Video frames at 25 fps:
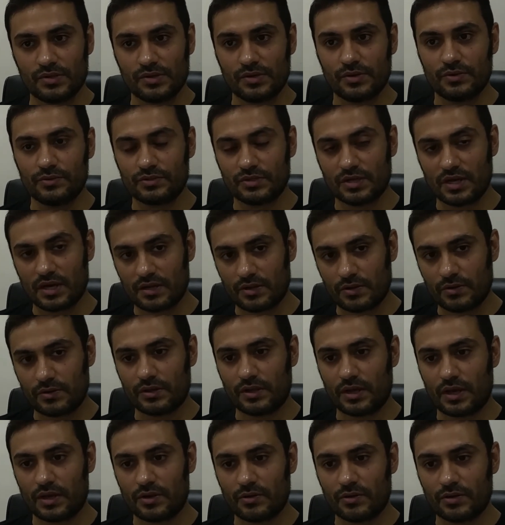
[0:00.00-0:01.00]
you have to
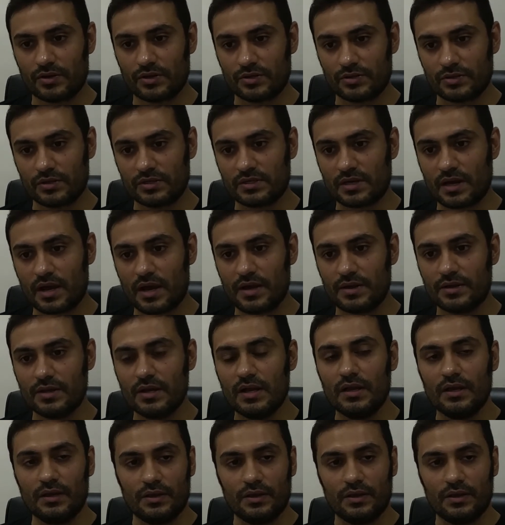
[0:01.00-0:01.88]
add on in your diet.